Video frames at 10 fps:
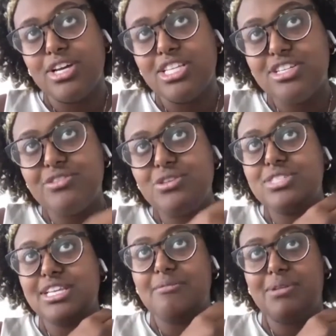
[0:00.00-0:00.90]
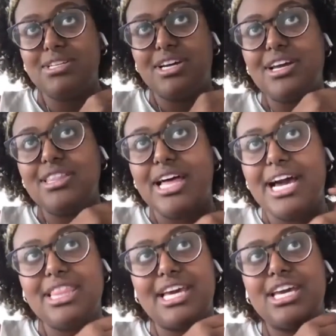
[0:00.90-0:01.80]
interviews that have been done
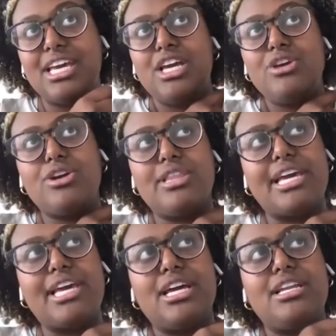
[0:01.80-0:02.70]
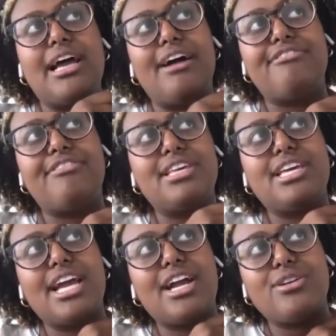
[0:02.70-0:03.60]
online, like, like not feeling
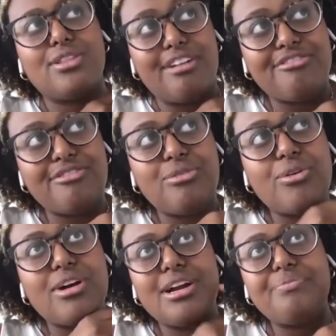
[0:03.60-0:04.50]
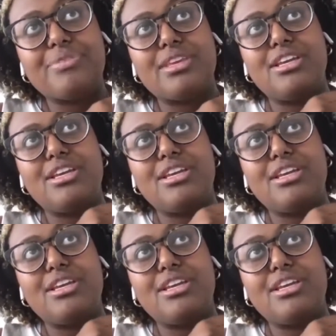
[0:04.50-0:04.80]
cared or loved for,